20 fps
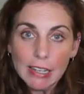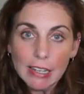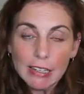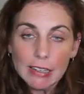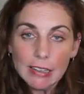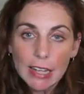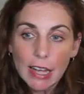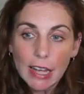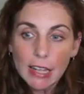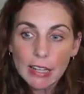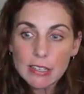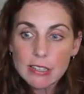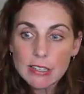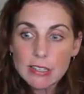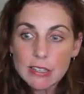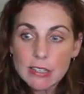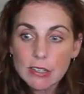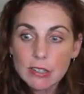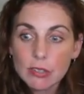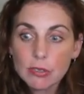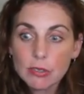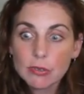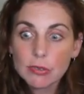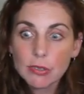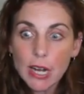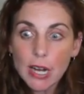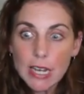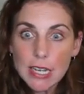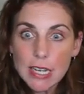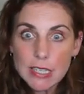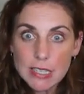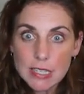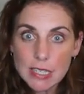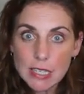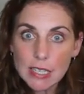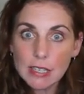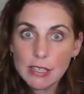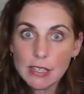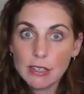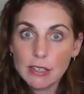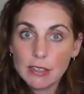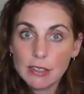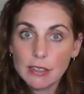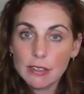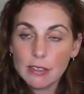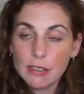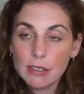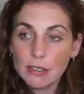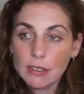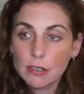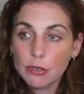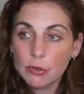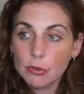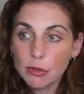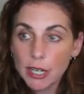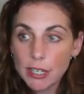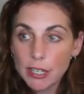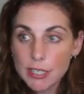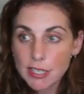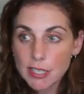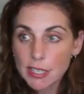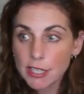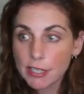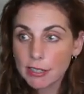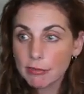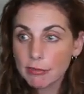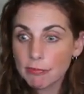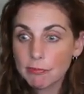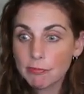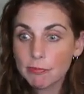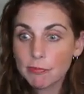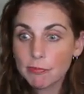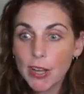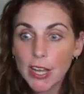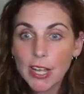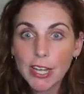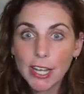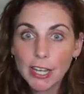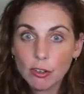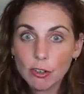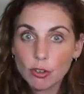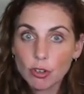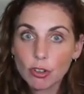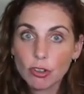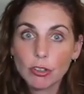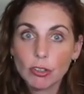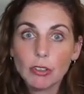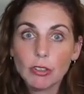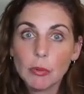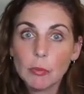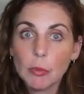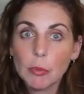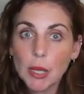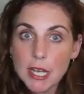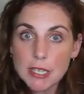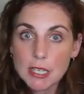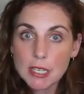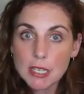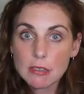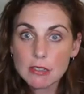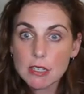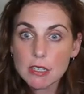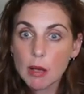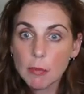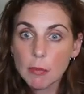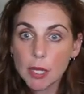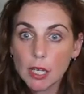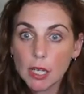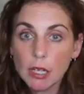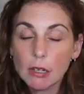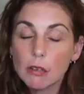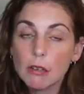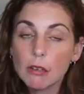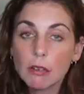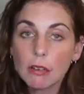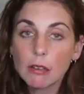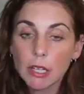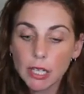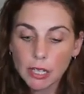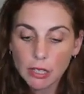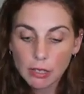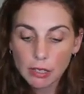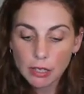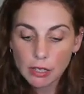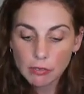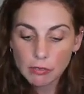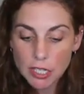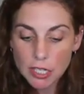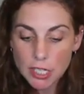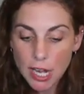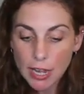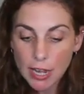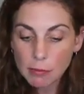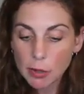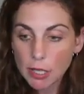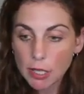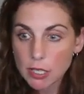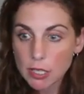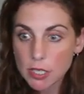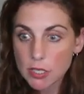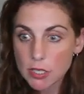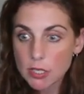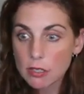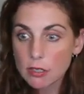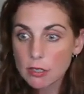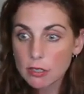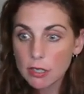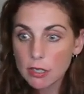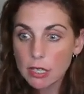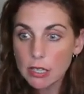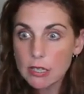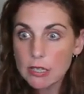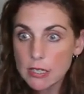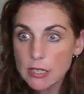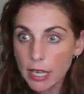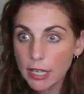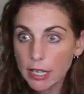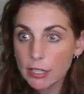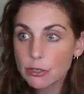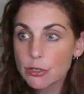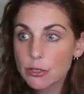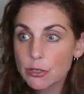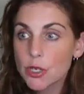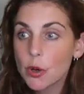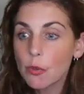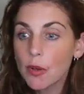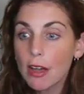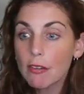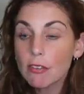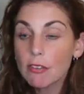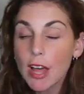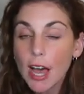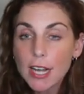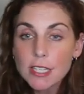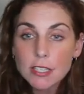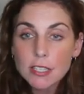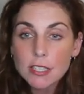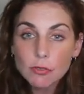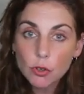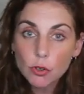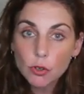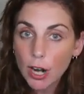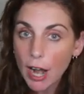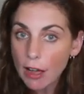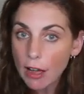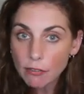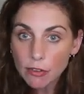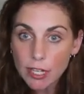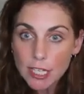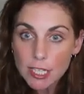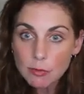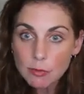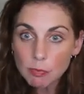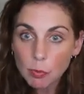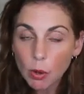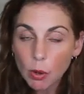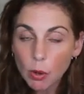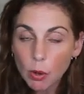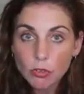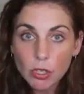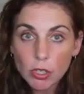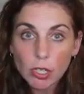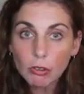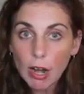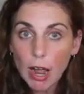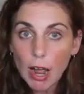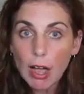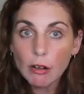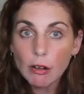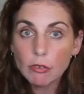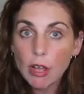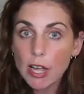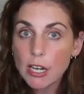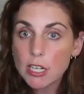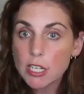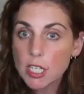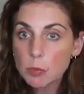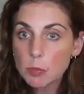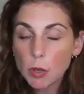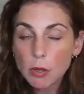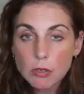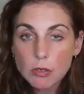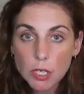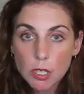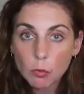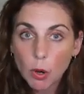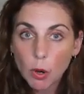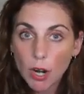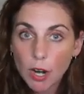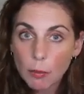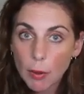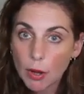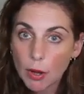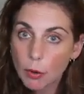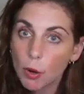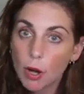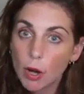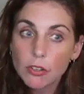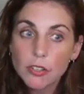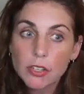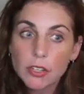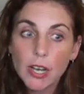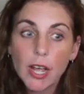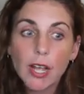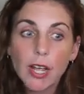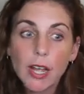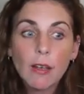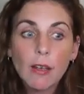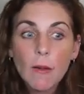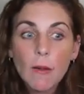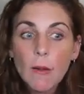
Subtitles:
And that is crazy, crazy financial blessings coming in. Like even Diamond is insane. So we have lots of graphics posted around. I just posted one on my wall today